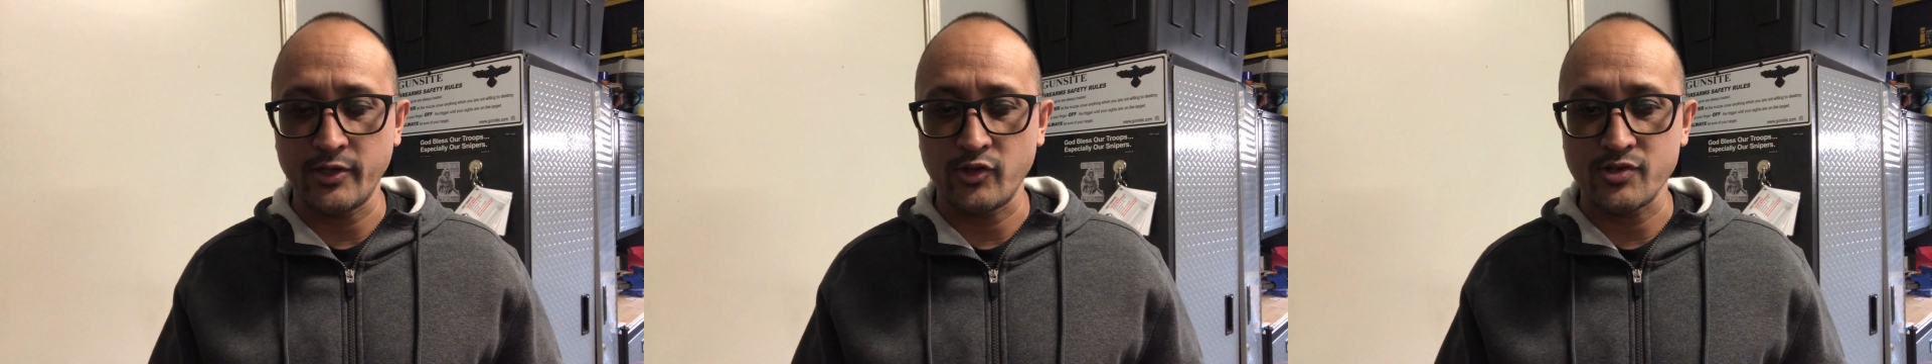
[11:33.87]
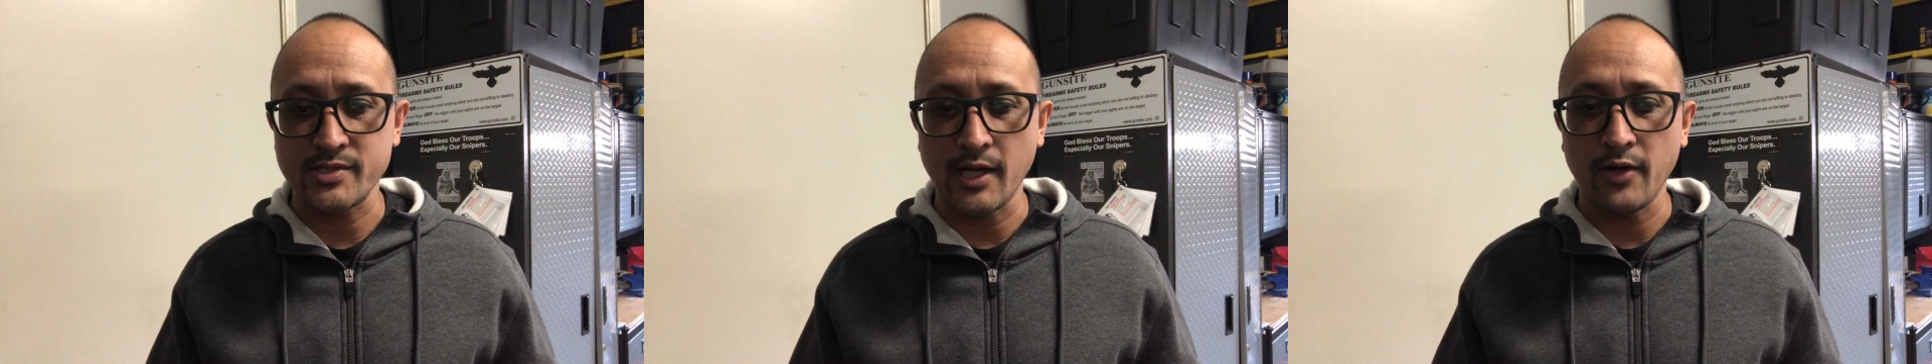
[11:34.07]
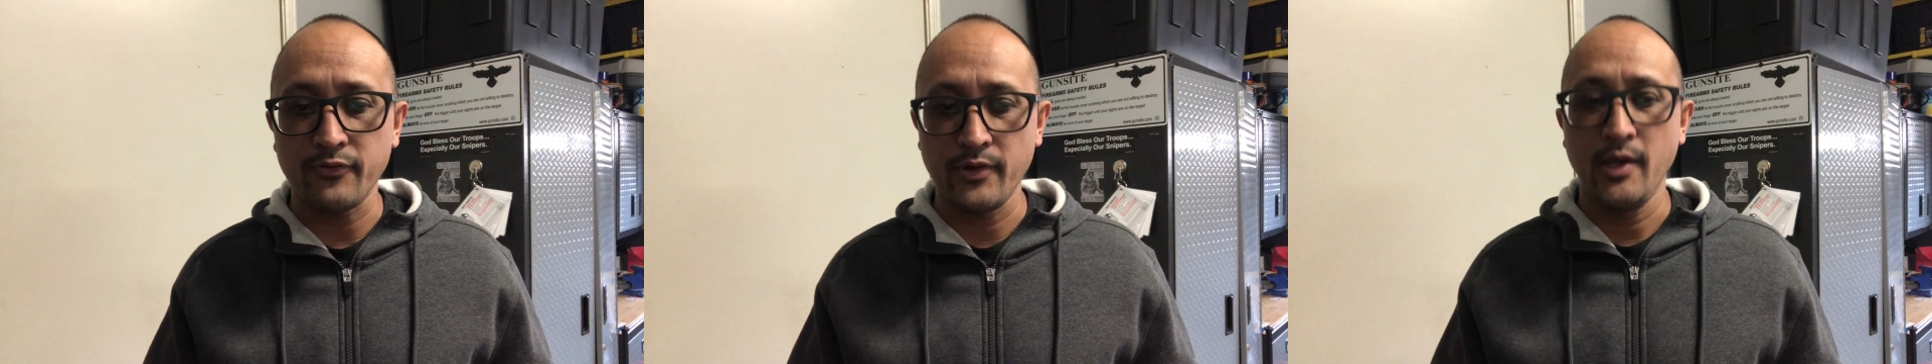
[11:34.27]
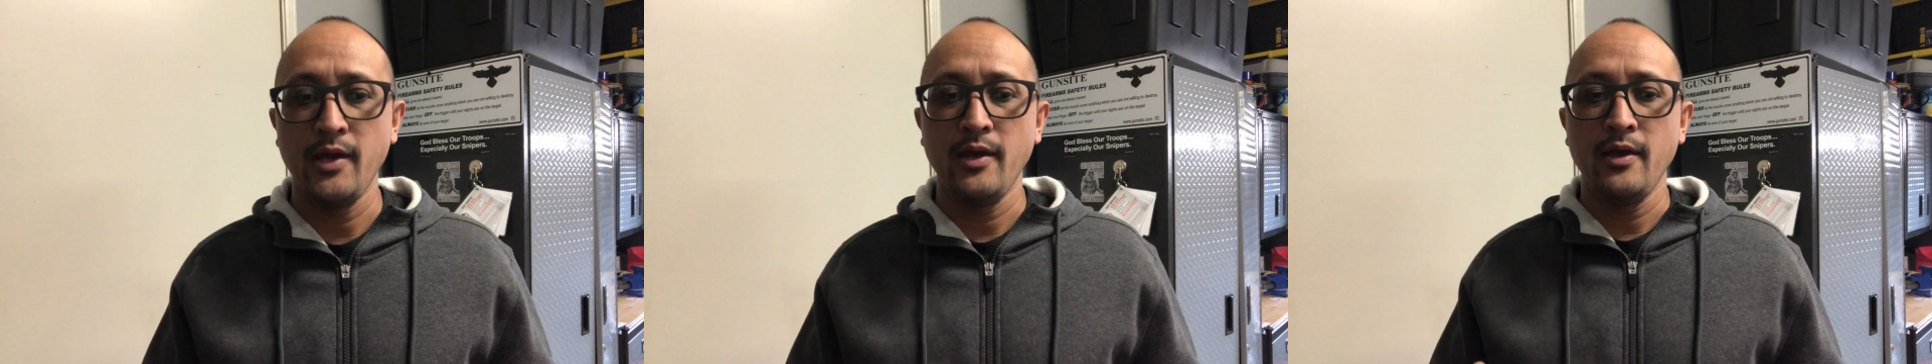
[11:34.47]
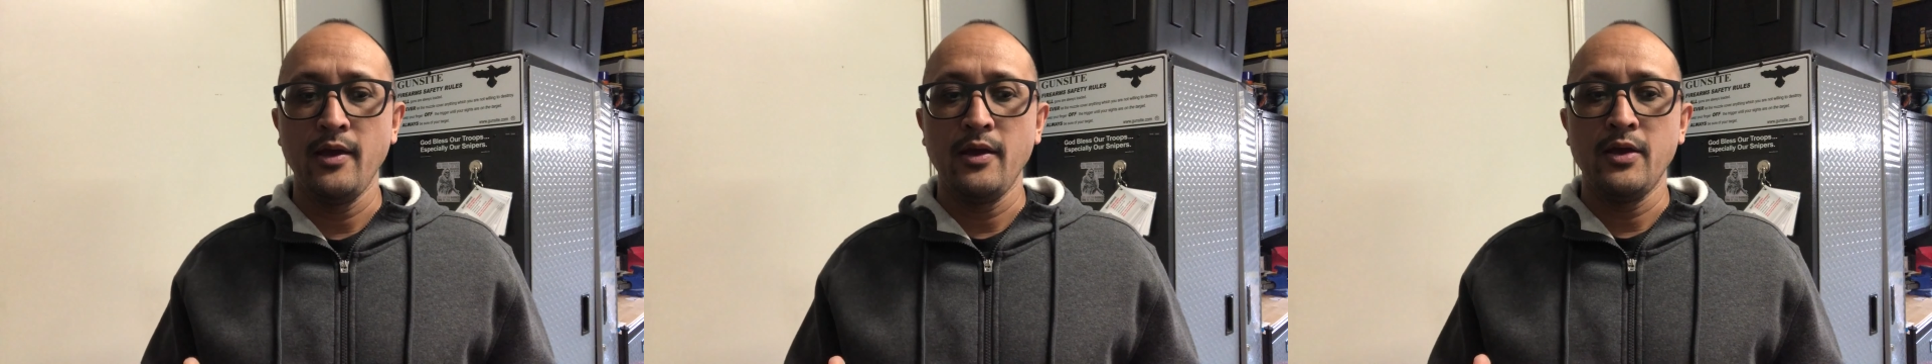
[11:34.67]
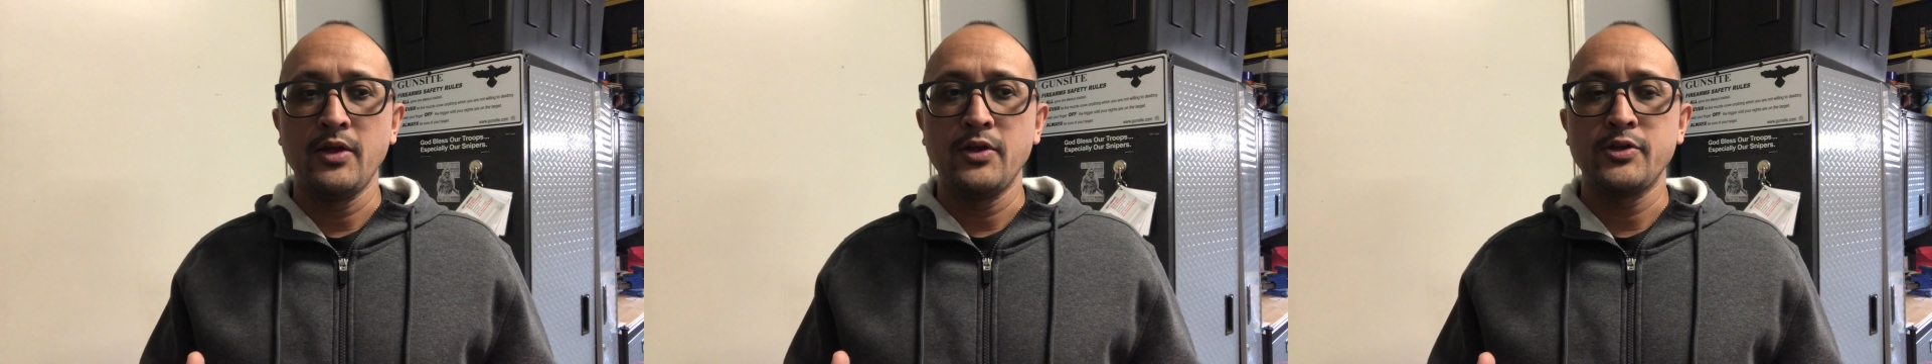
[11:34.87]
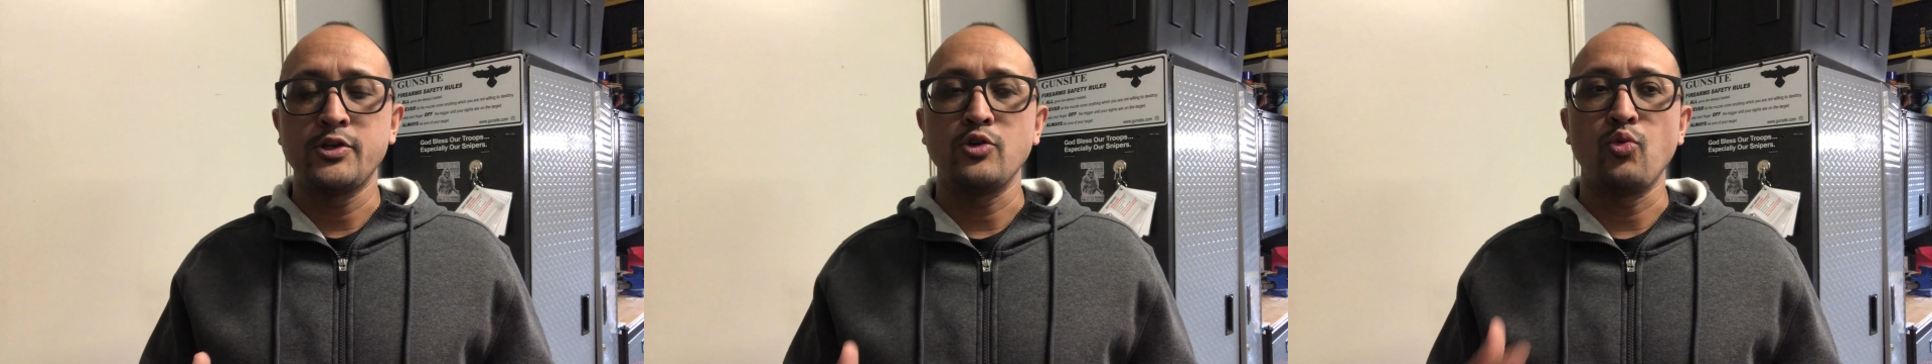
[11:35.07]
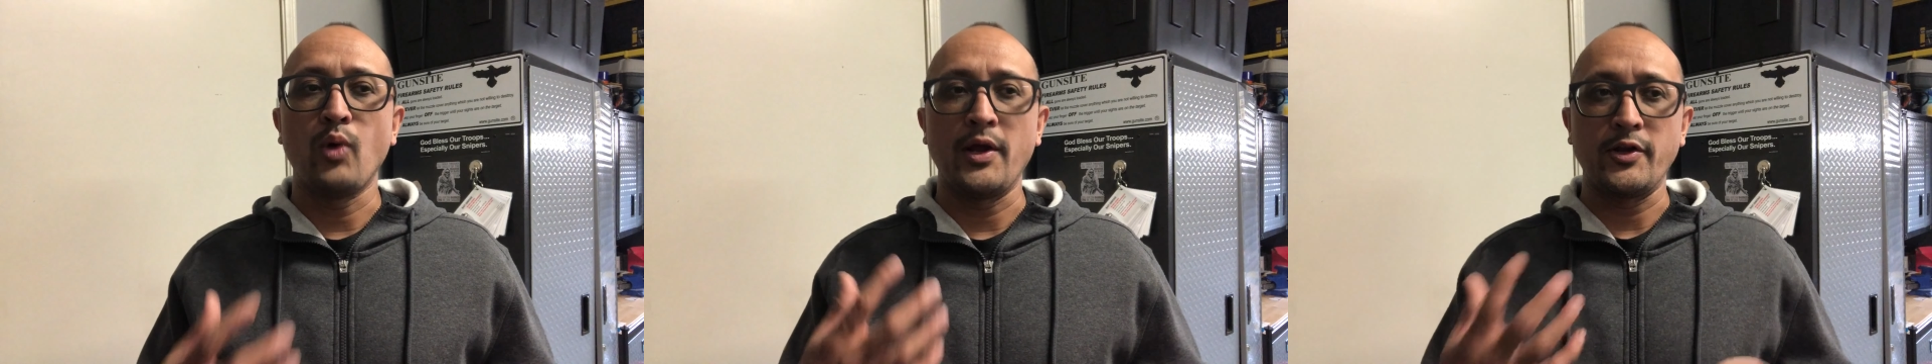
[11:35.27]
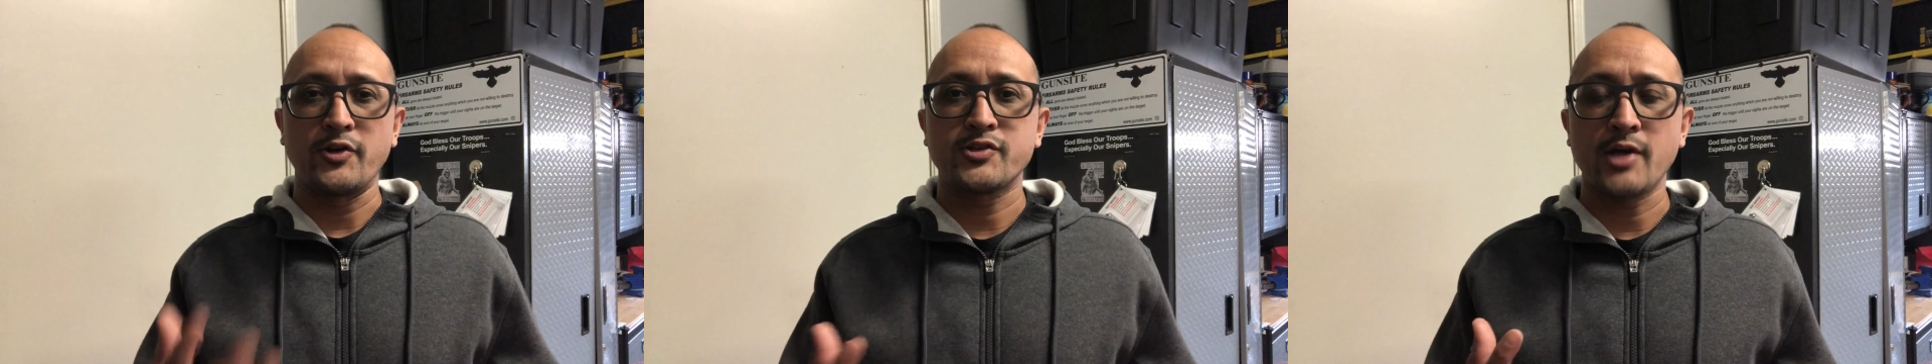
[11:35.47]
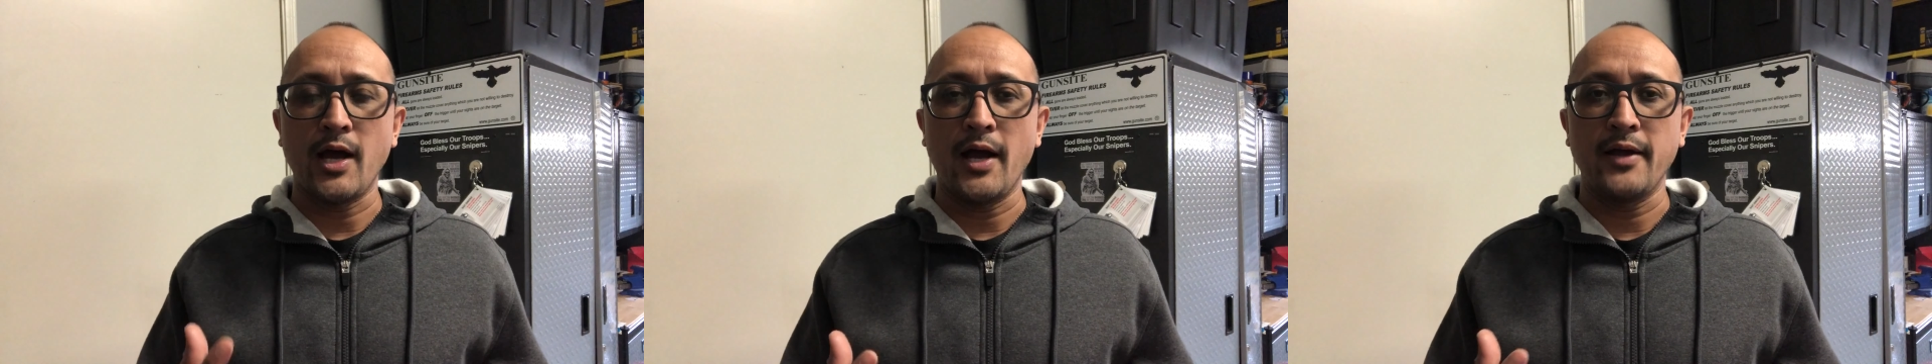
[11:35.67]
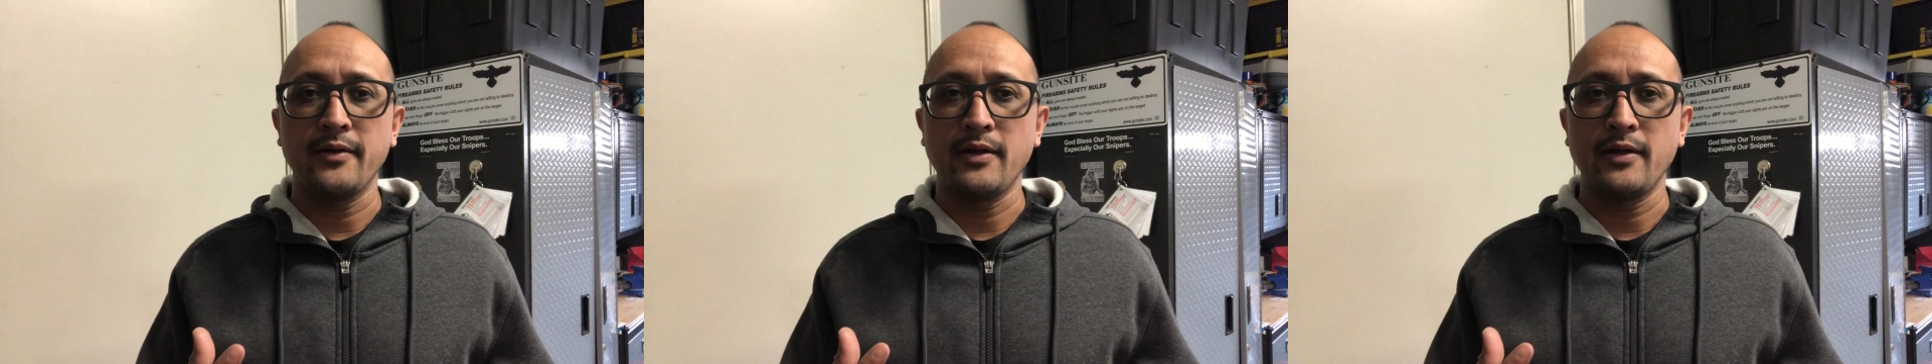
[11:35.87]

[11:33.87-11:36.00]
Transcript: yourself to what you're taught.